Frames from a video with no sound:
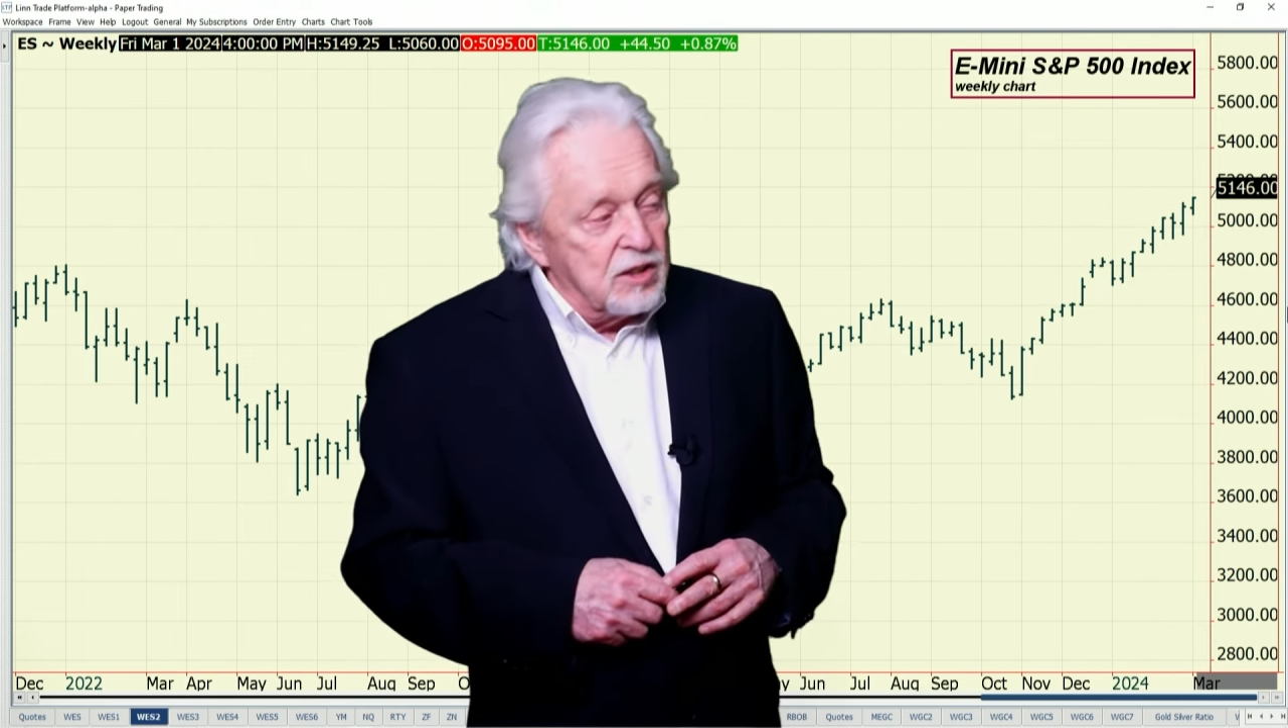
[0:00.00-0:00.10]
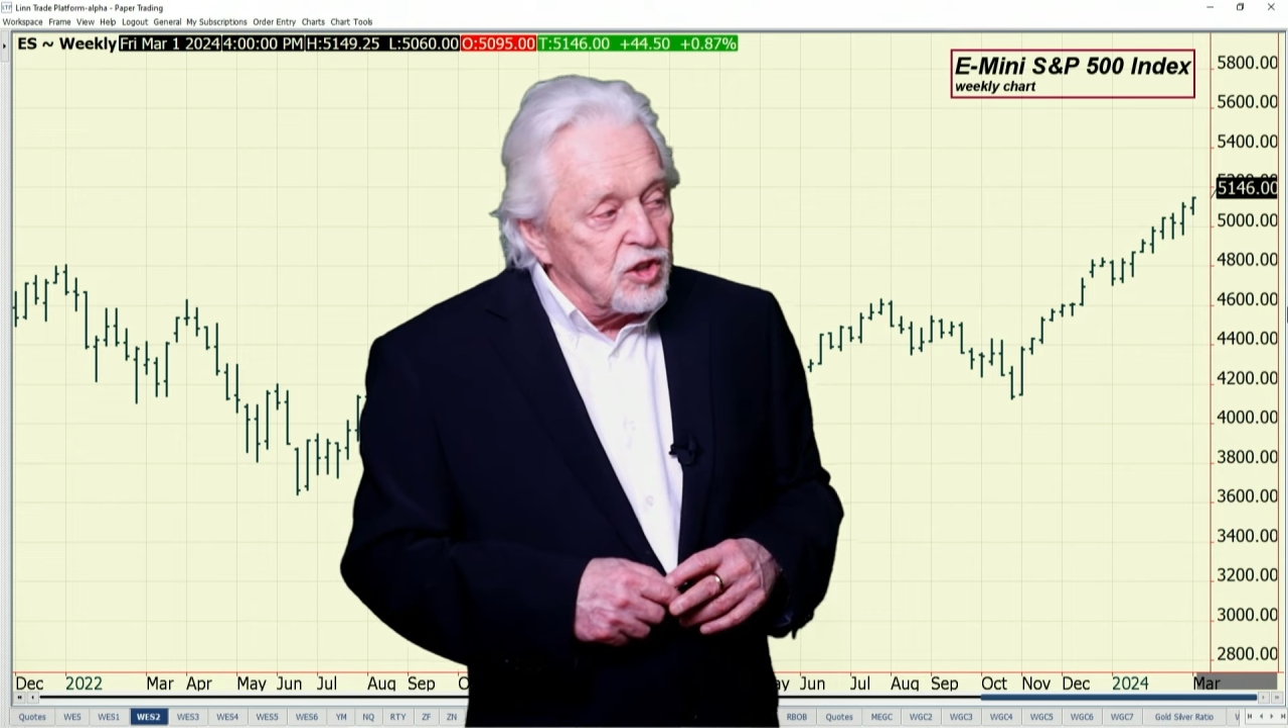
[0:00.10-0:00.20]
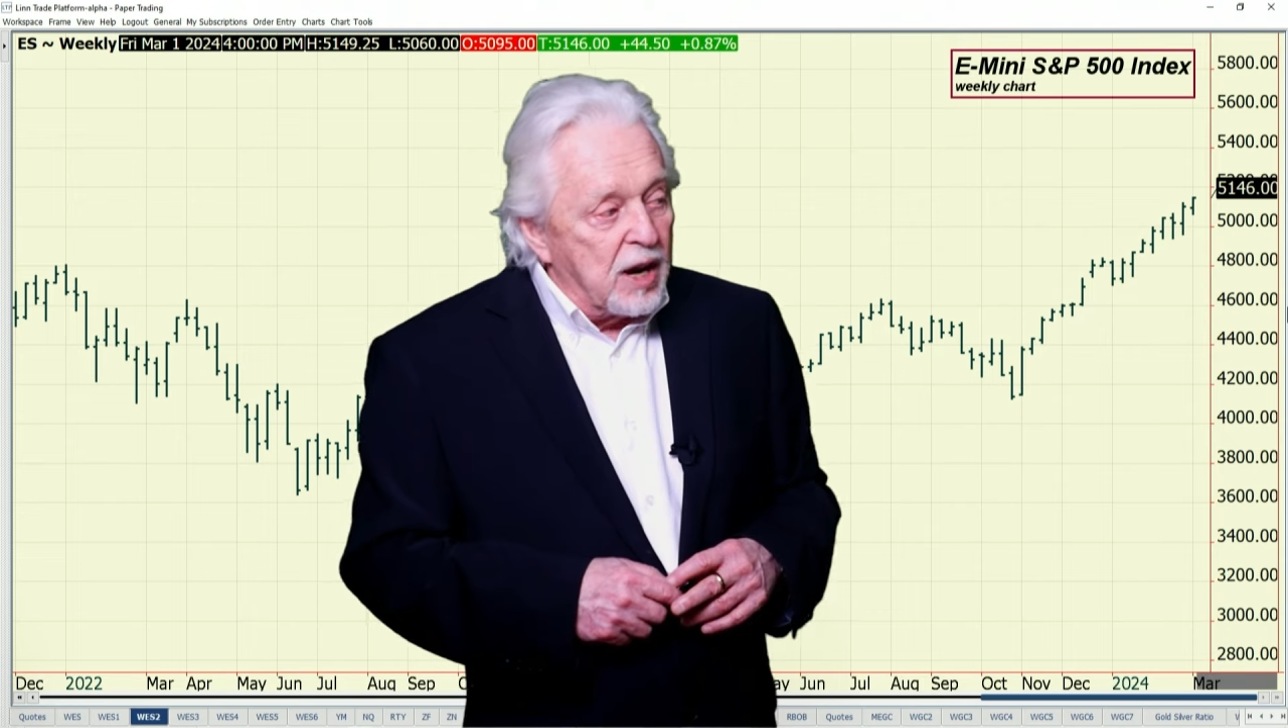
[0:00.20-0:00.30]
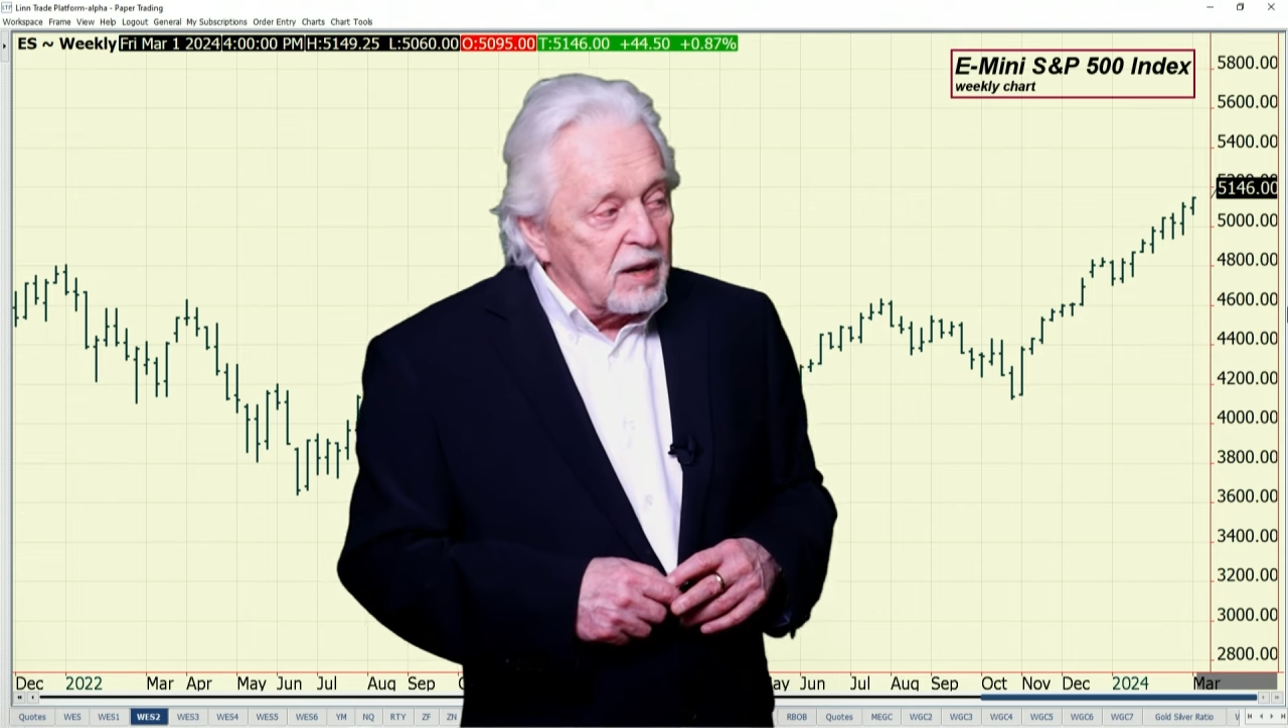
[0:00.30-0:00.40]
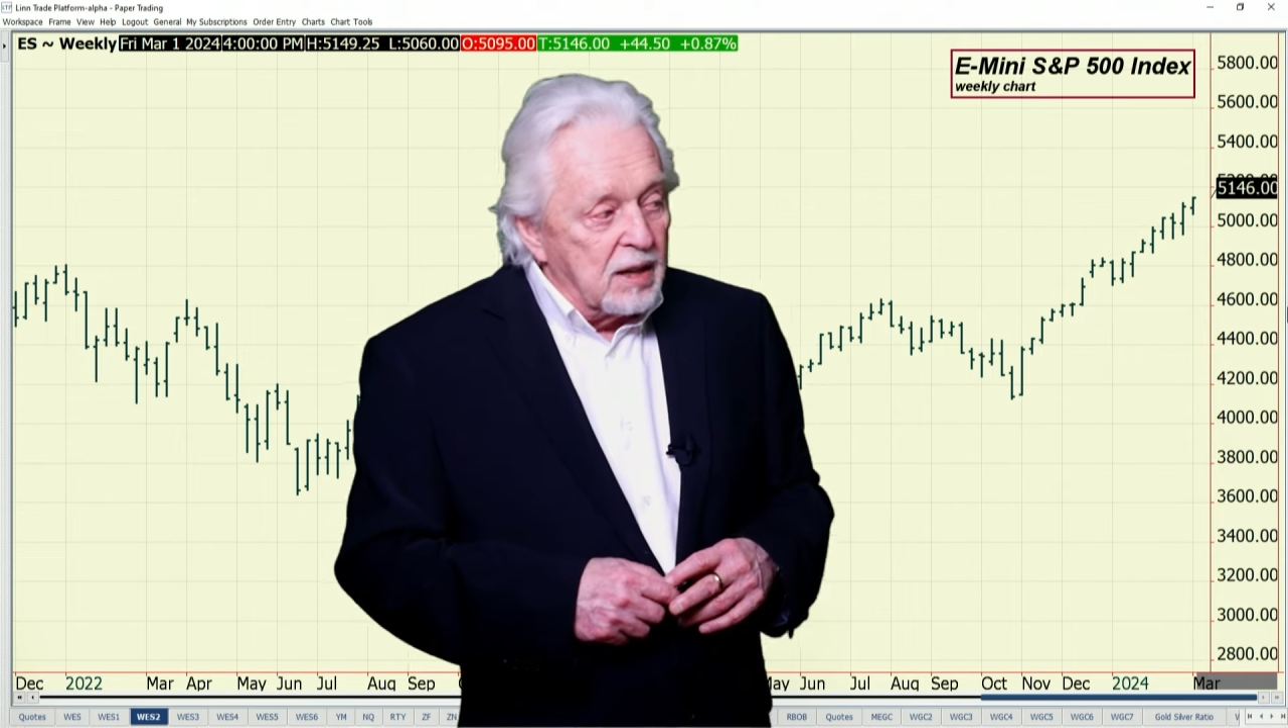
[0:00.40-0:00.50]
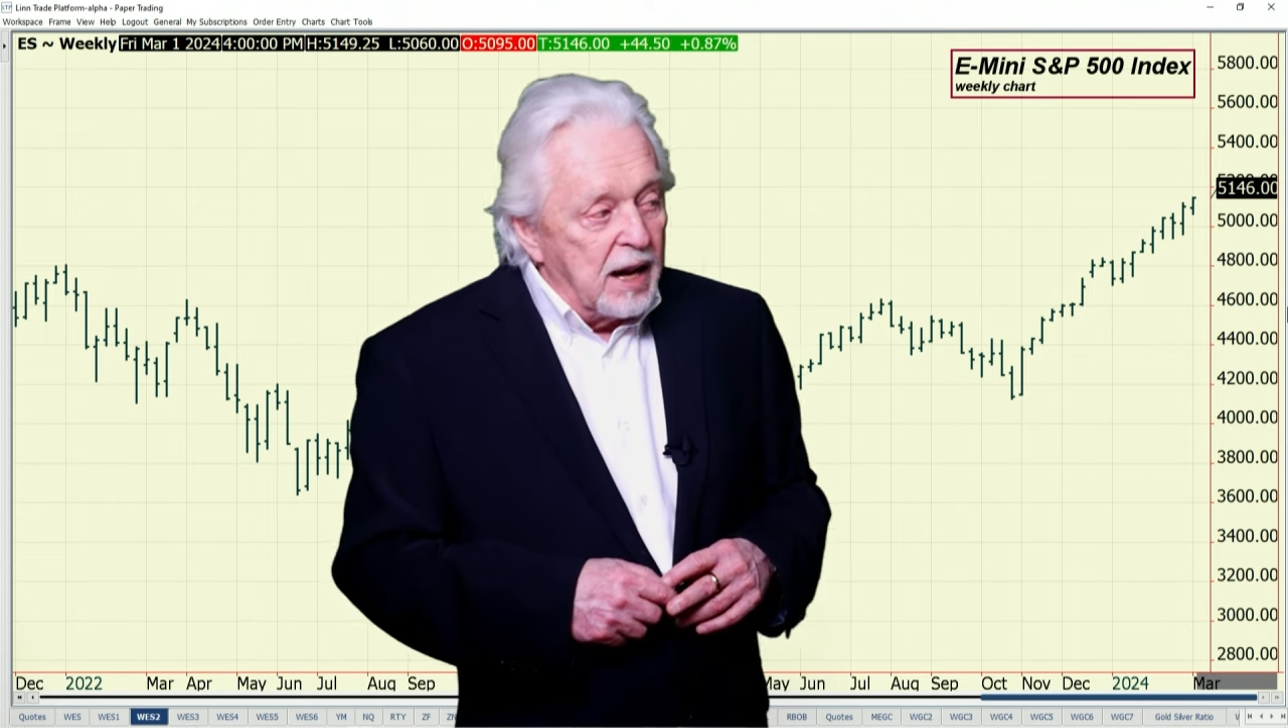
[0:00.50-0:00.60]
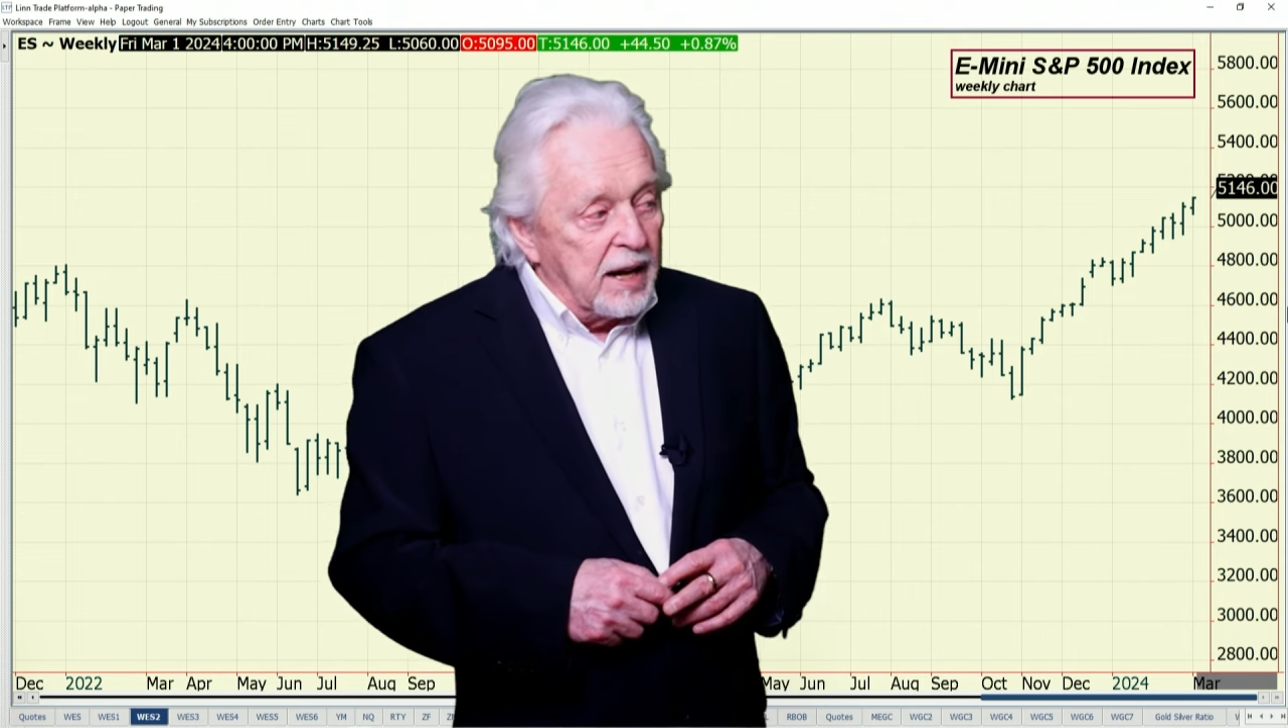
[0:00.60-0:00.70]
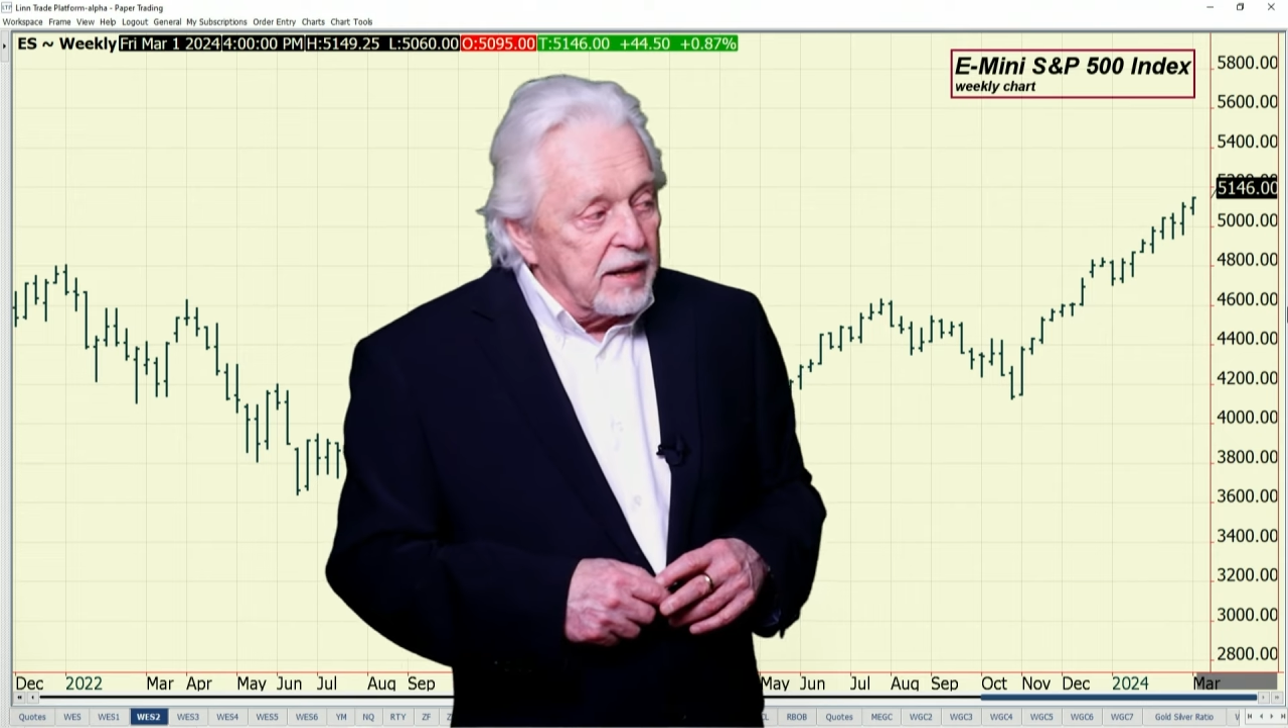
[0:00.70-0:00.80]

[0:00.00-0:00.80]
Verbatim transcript: chart a lot